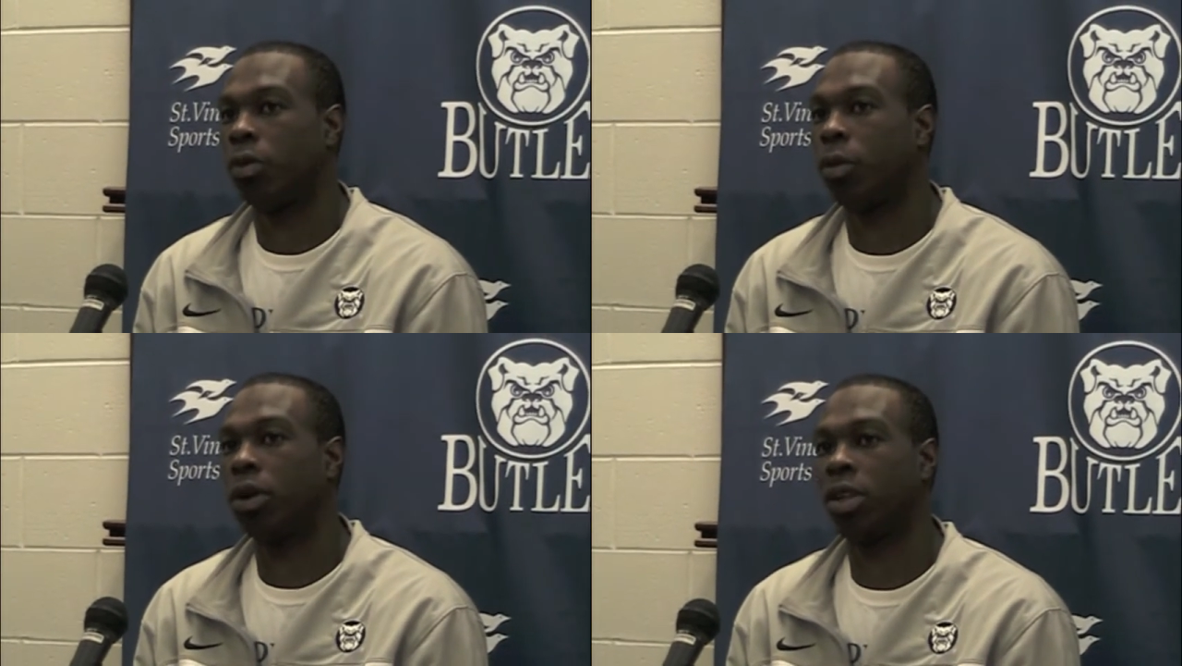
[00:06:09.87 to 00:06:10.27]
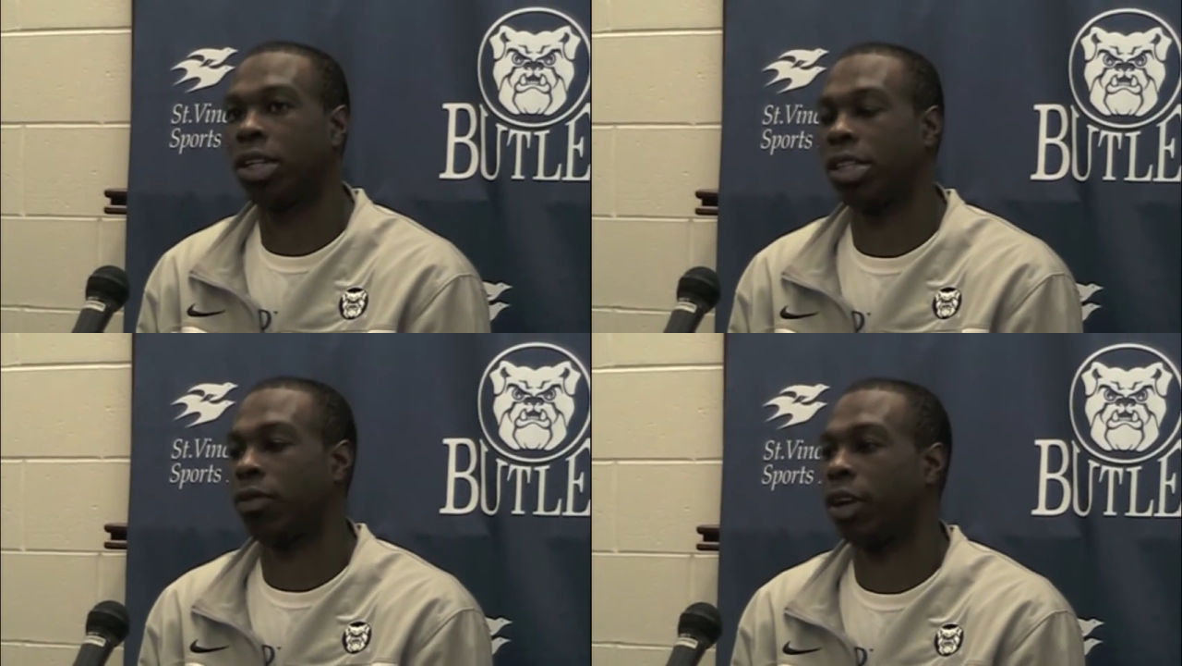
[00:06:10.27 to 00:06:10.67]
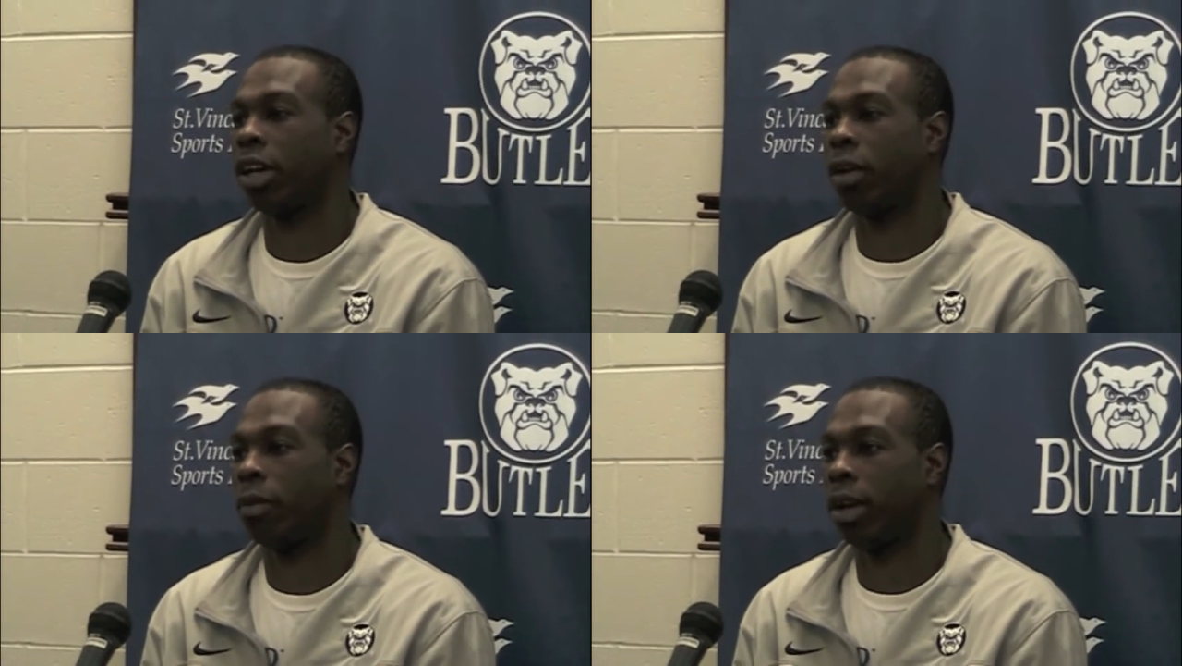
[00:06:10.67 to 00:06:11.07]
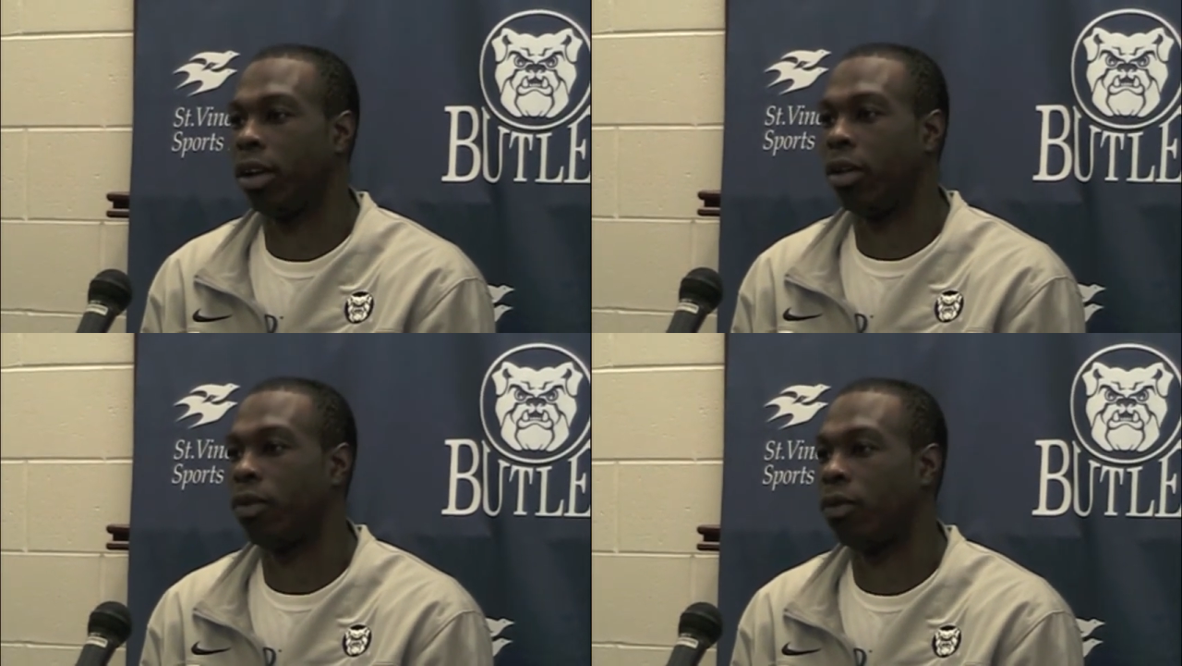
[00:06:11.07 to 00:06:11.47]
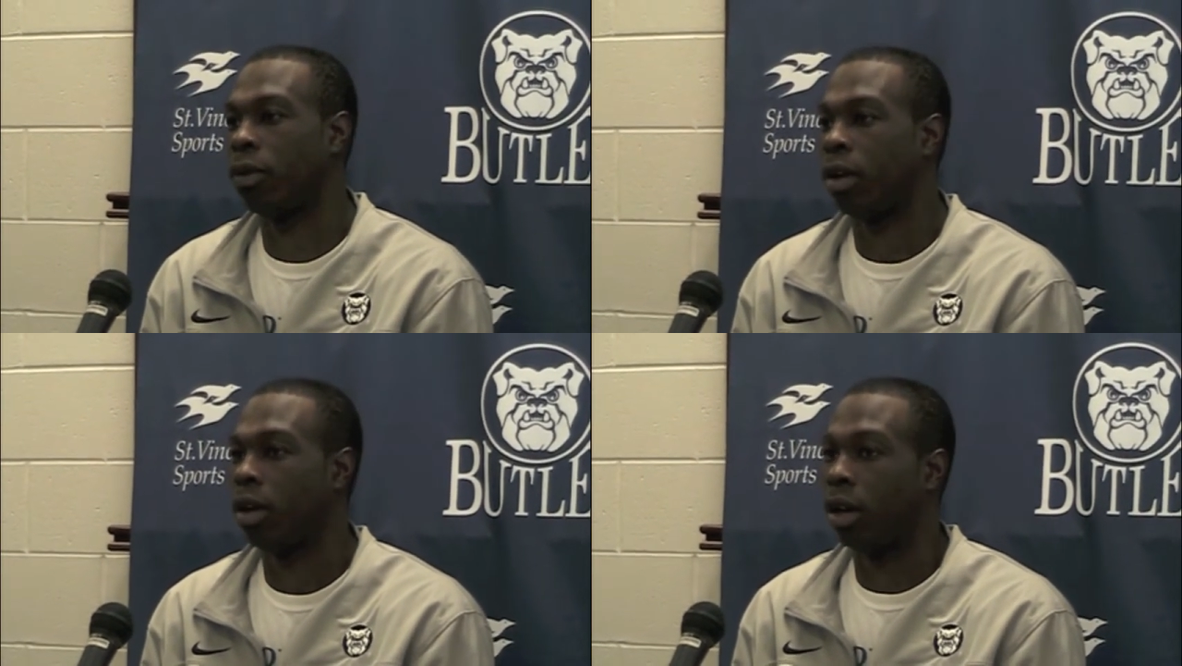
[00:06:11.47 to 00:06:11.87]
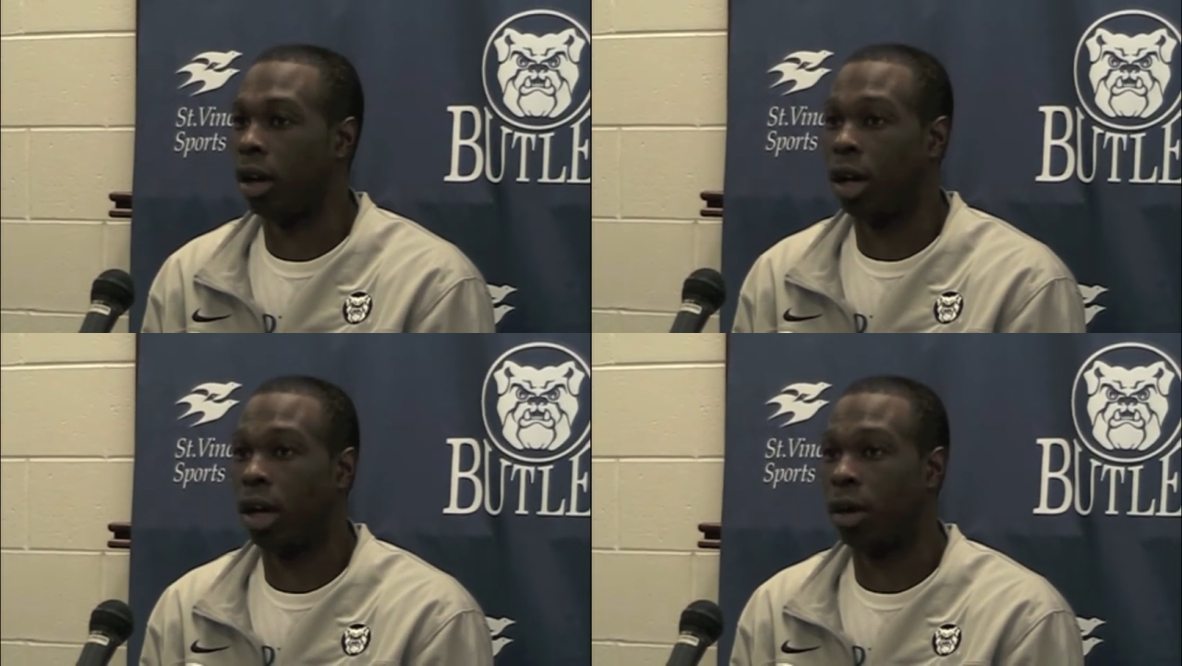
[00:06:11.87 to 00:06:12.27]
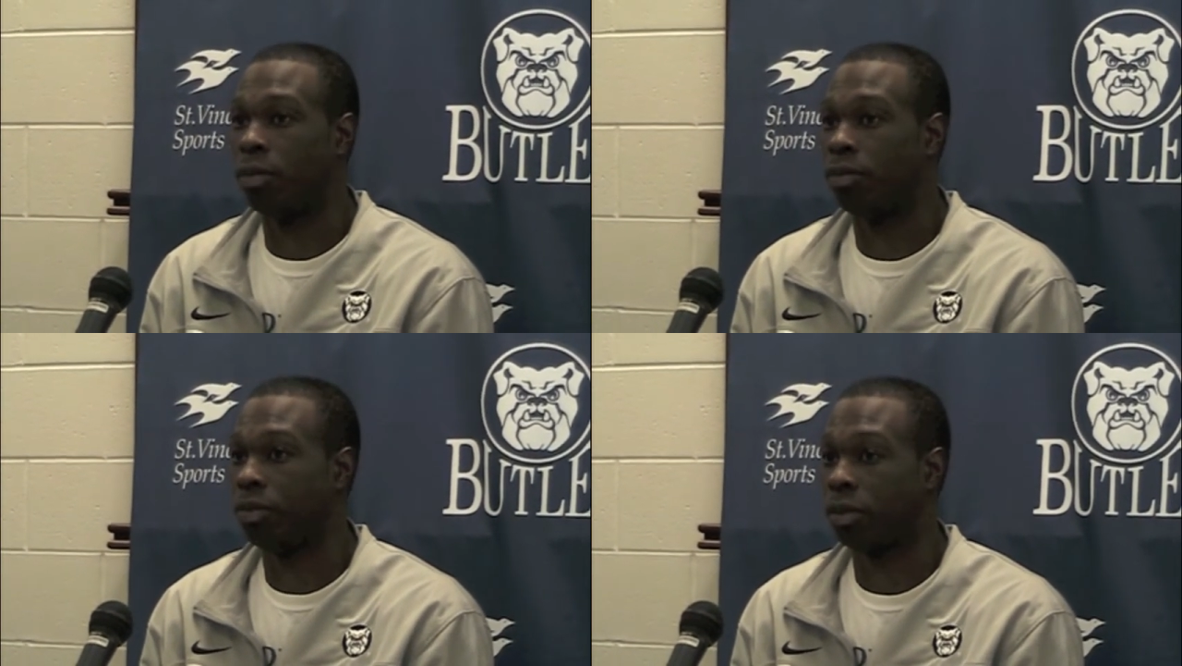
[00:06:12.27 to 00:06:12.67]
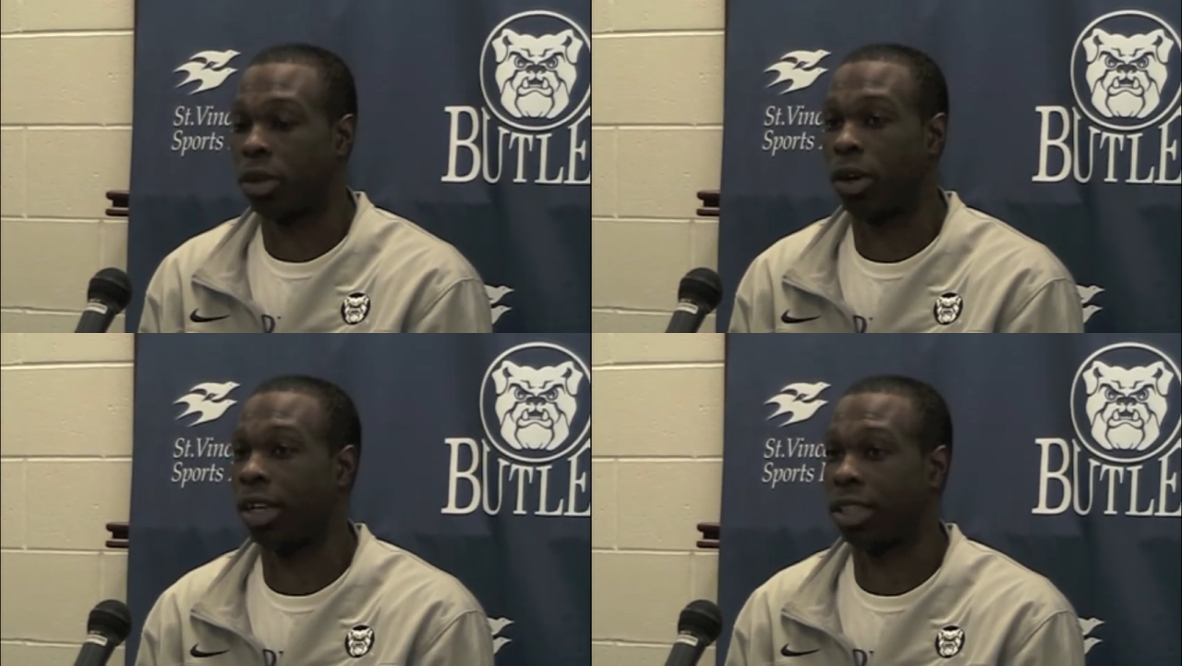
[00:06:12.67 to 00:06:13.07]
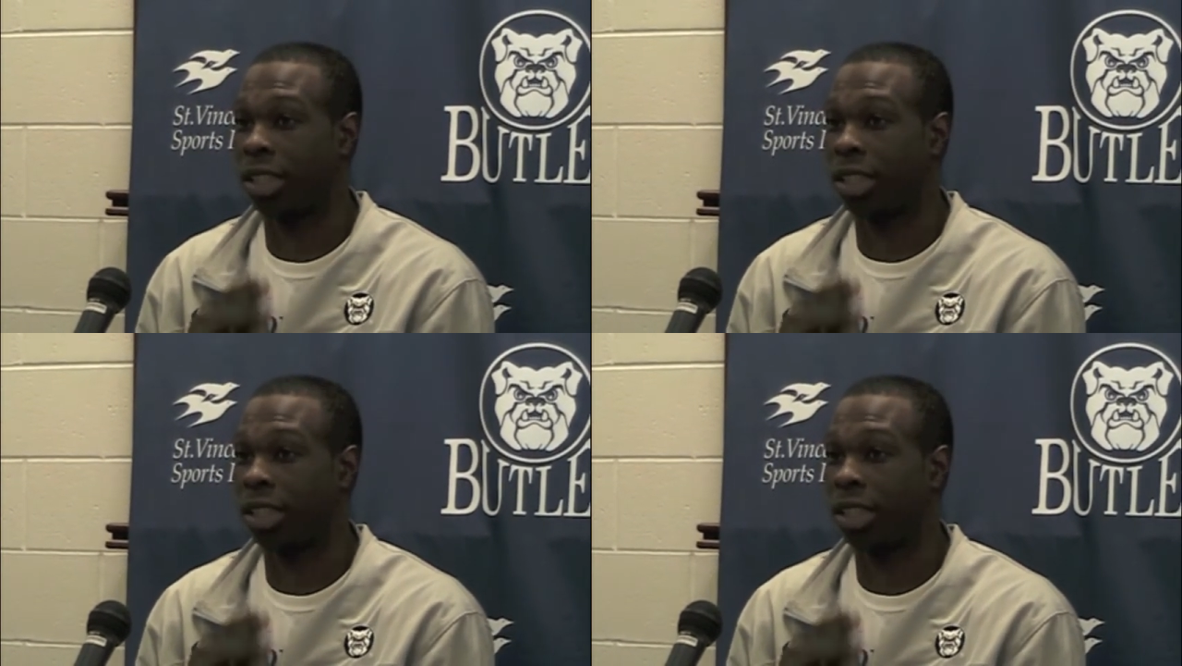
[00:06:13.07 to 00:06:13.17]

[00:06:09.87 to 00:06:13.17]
both leagues are very competitive. Horizon